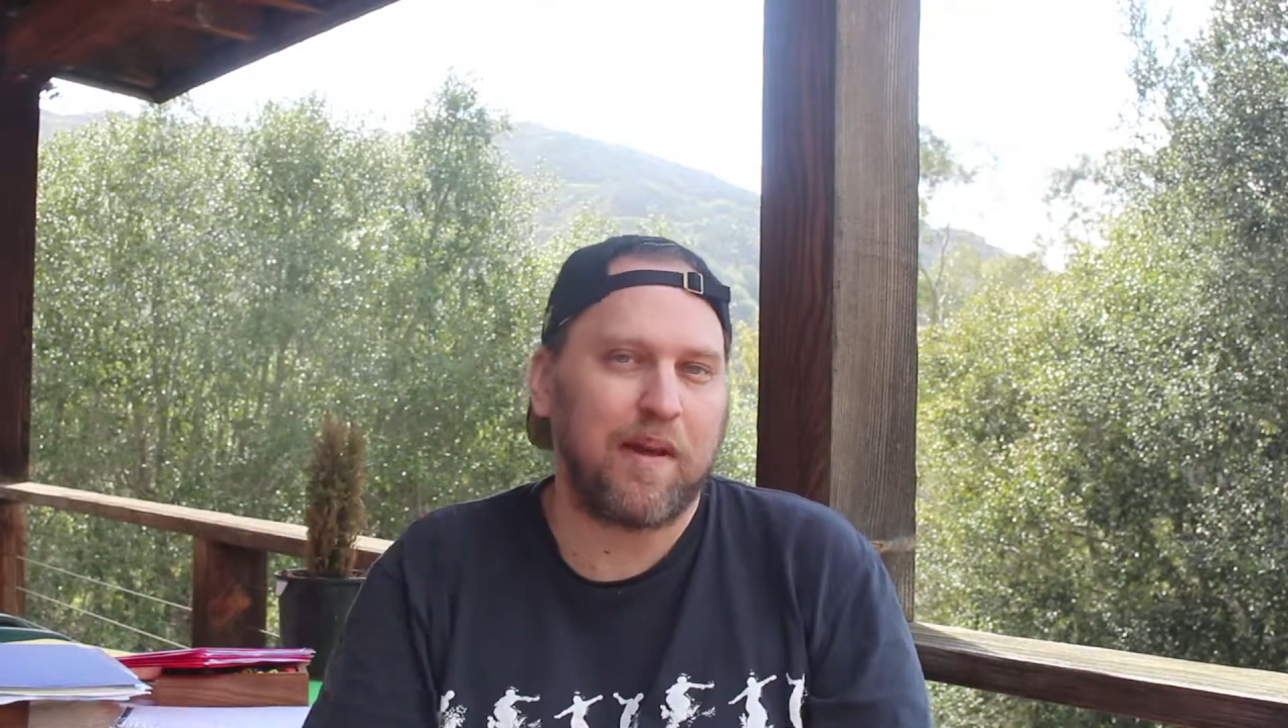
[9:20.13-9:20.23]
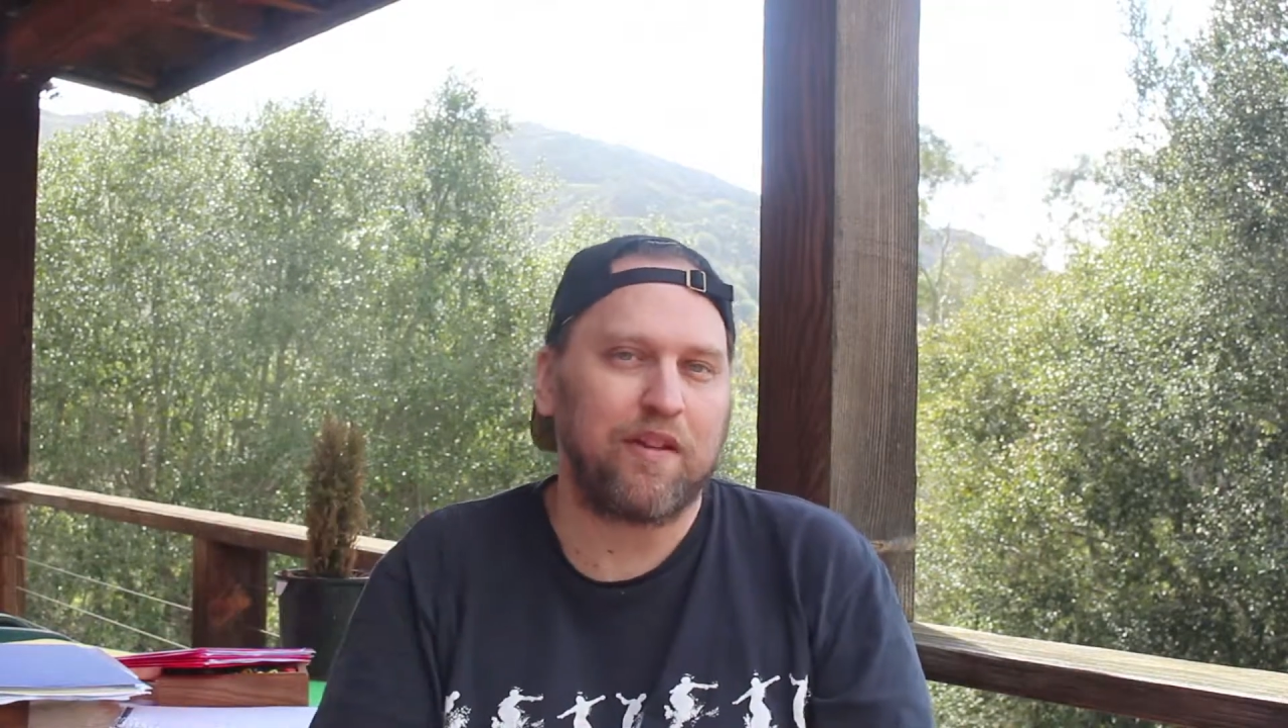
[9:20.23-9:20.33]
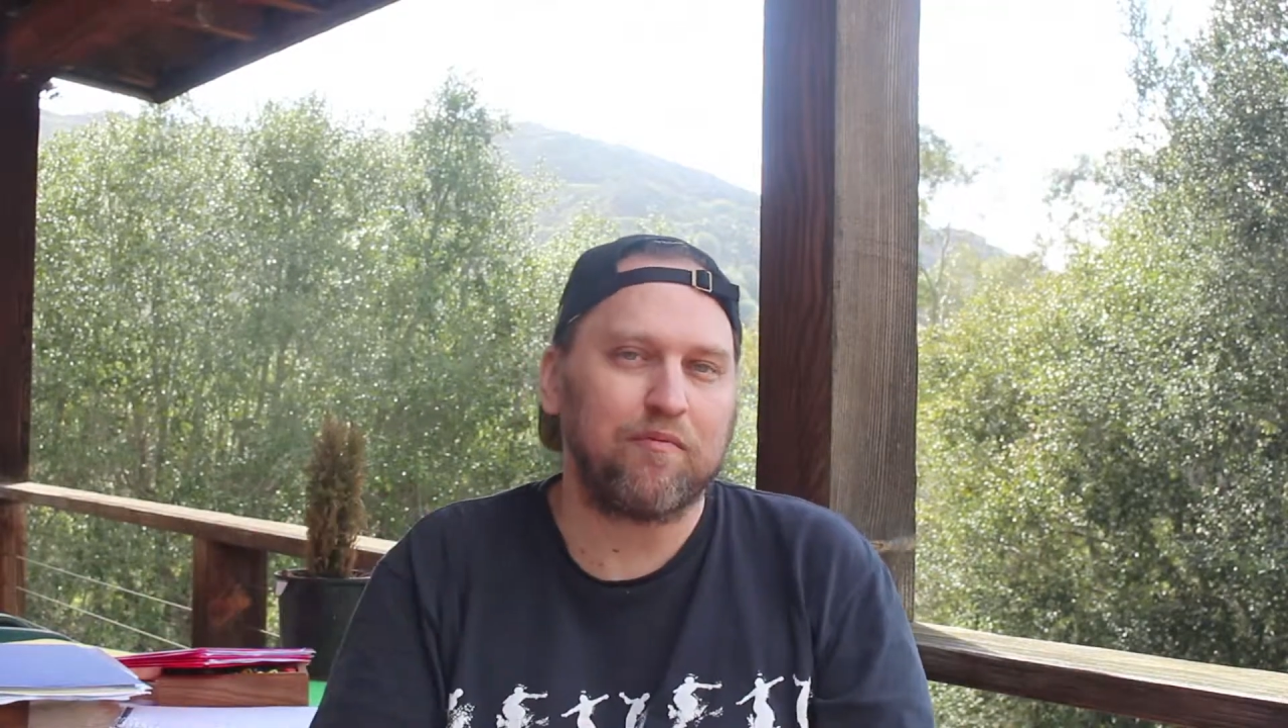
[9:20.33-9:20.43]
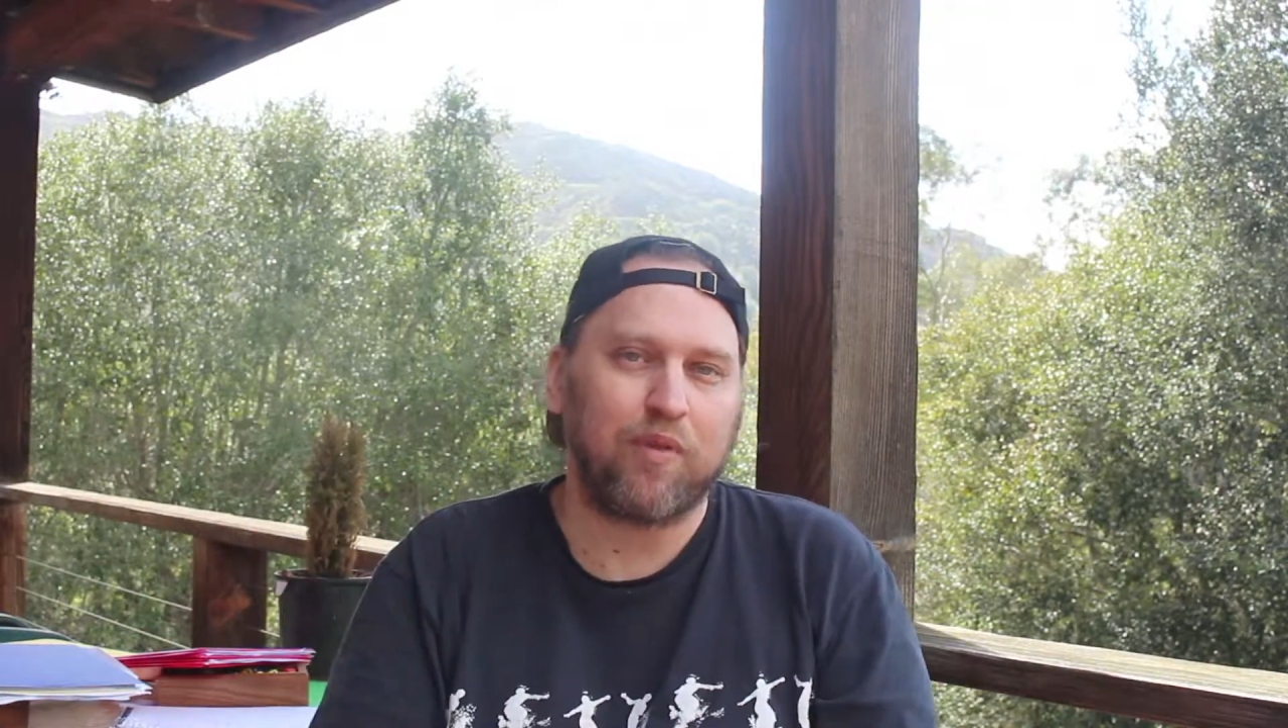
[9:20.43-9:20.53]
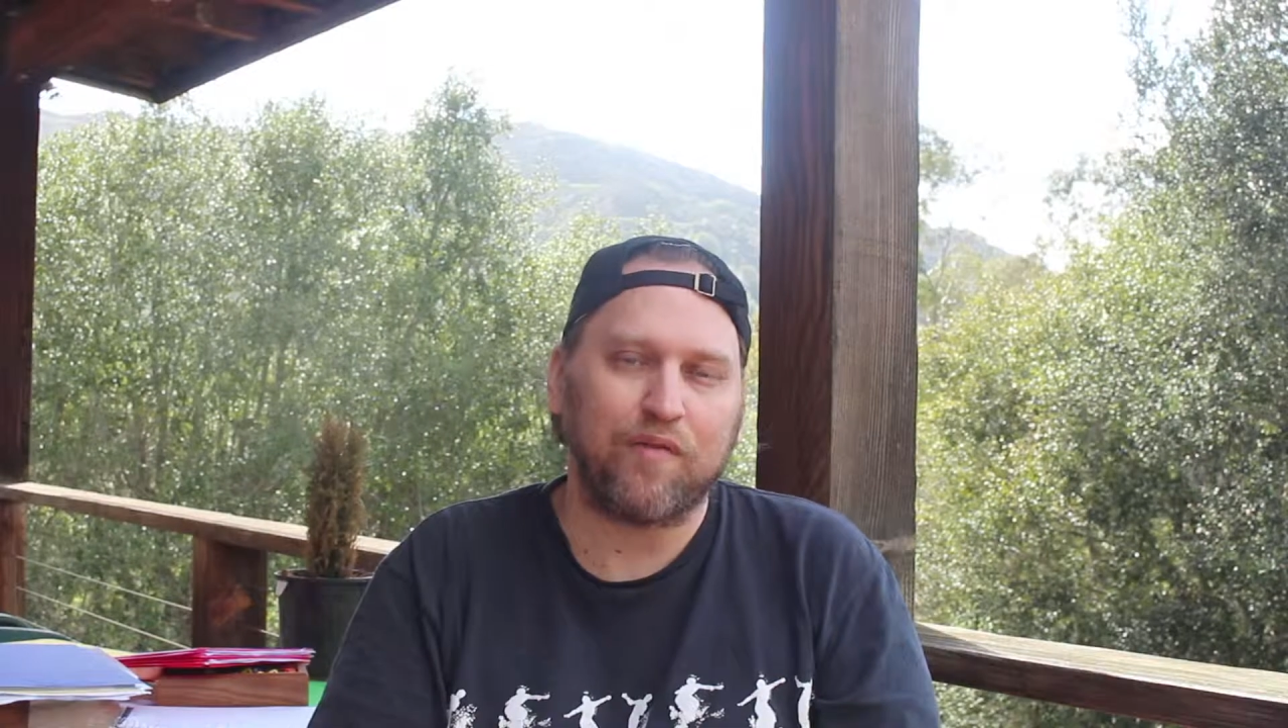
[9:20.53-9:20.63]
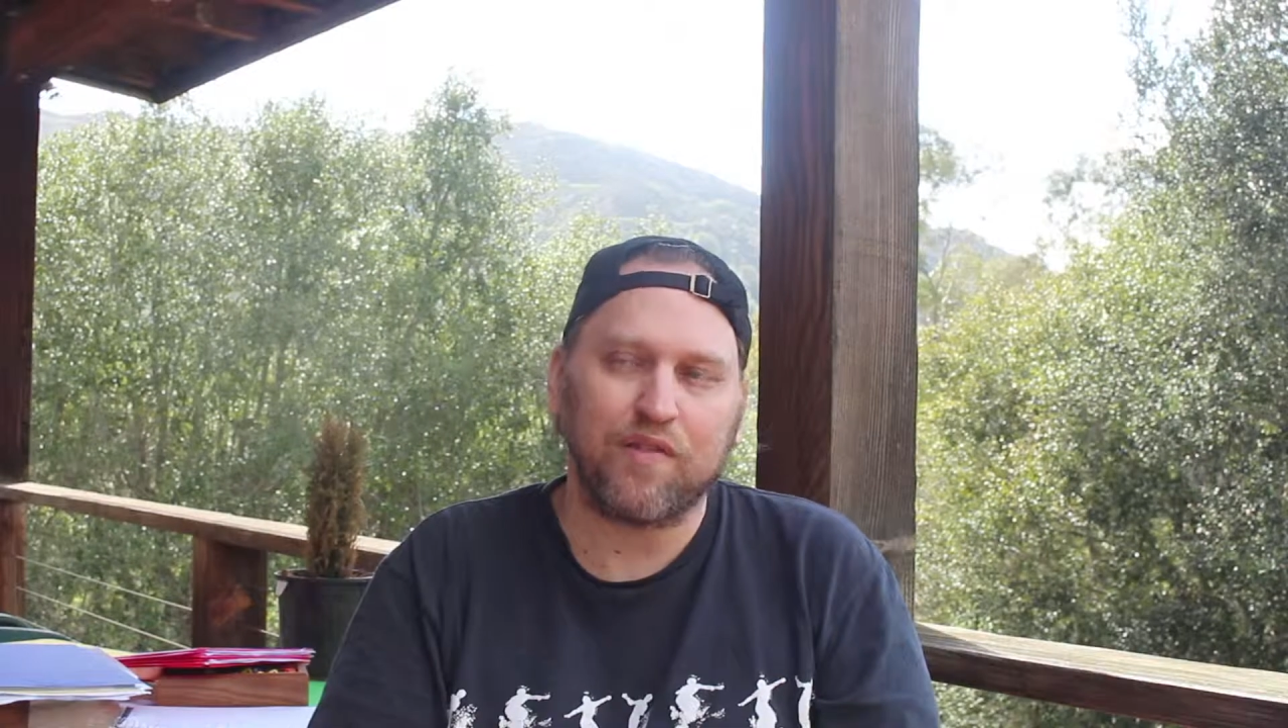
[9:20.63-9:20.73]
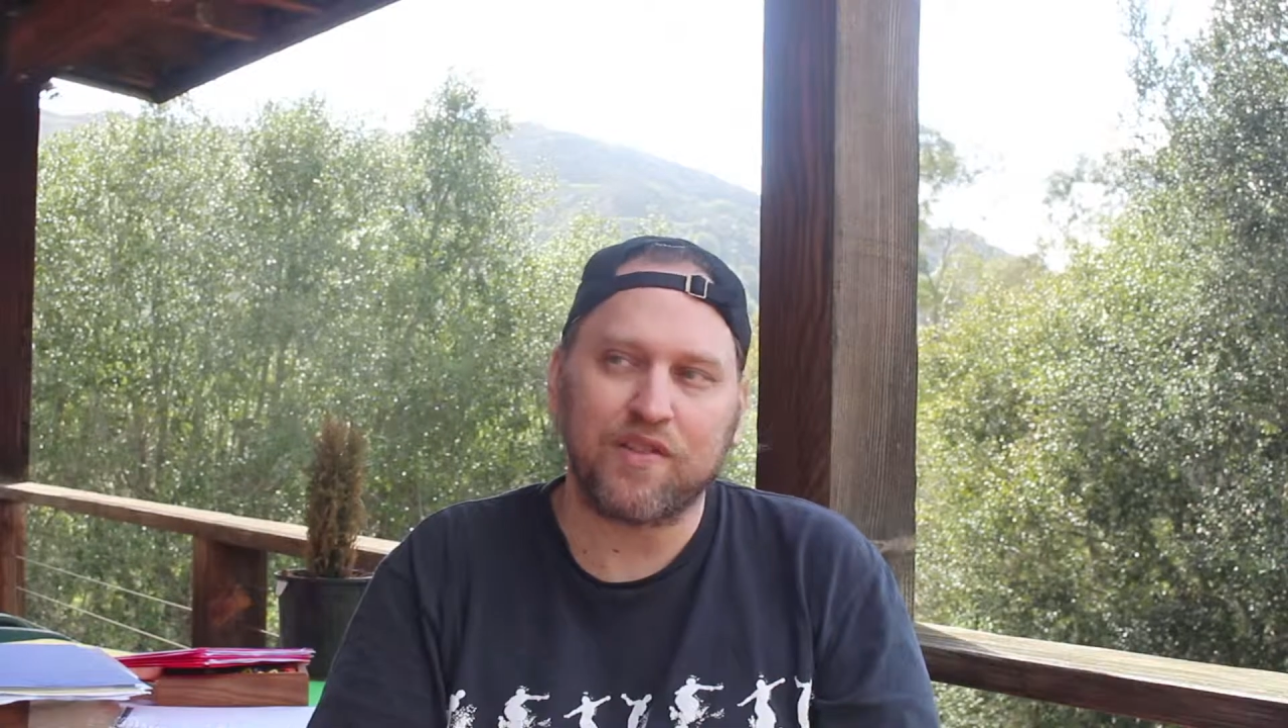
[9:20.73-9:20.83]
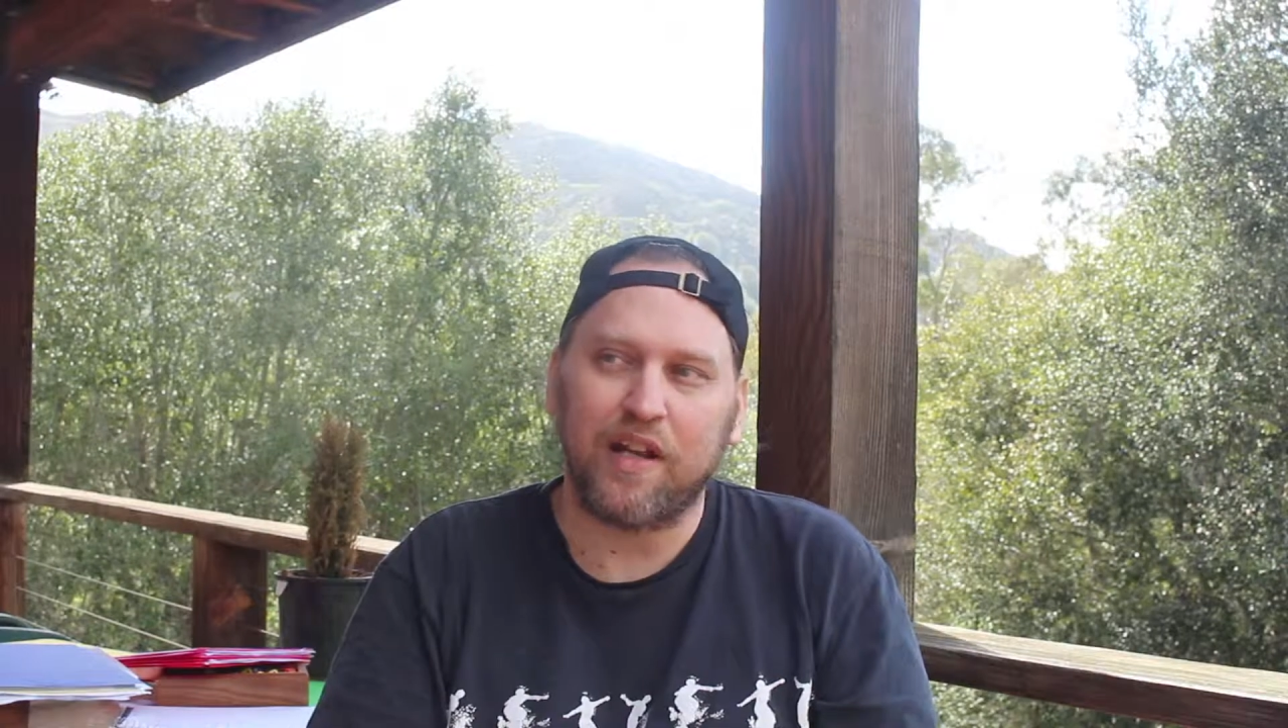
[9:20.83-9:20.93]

matter of preference,